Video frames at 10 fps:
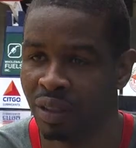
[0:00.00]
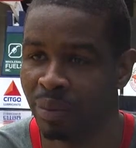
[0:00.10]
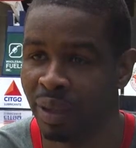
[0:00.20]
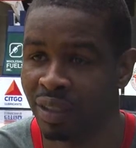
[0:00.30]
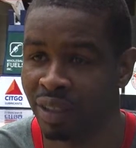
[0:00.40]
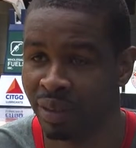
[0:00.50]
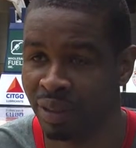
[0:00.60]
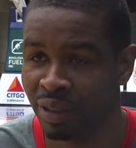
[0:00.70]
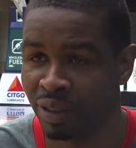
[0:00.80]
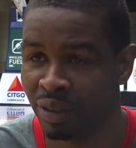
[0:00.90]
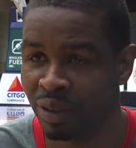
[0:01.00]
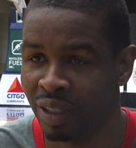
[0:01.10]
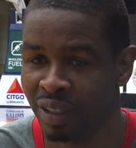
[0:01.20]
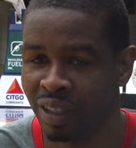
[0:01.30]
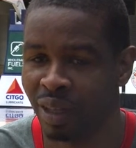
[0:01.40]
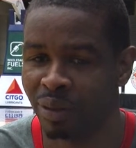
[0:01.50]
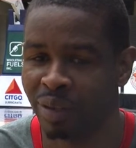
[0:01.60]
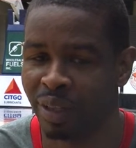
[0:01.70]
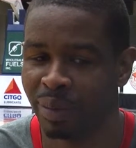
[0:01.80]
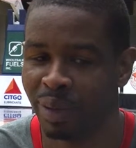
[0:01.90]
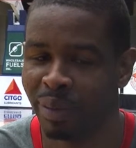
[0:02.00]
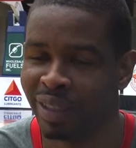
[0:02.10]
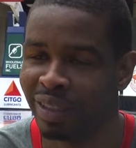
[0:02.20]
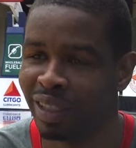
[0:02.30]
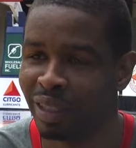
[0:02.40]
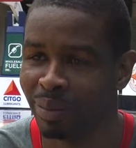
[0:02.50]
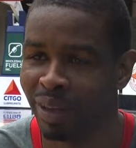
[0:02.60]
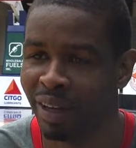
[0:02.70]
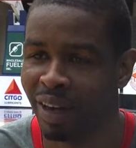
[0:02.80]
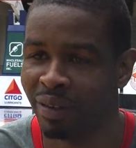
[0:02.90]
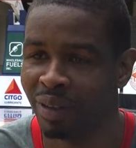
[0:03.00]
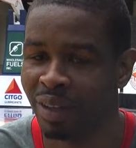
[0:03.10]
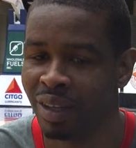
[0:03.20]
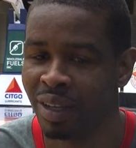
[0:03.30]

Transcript: the best in everything you do, and not saying I was trying to be the best D League player ever,